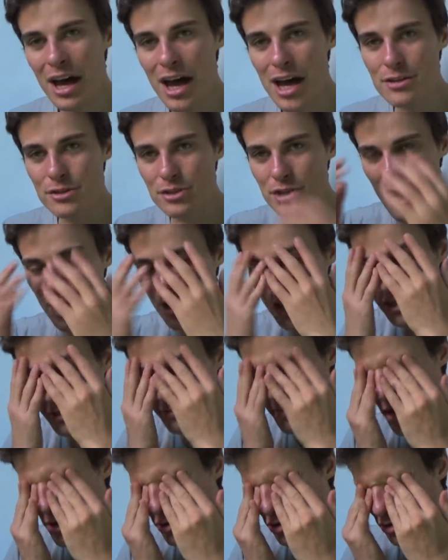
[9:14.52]
I suck as
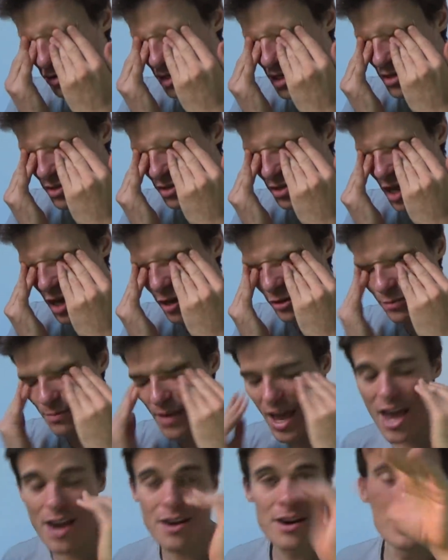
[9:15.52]
much as incels,
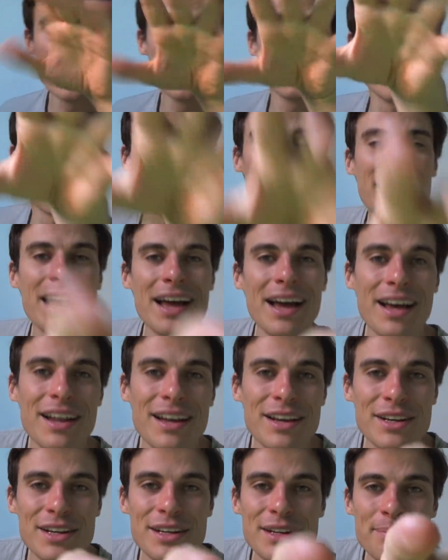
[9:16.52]
man.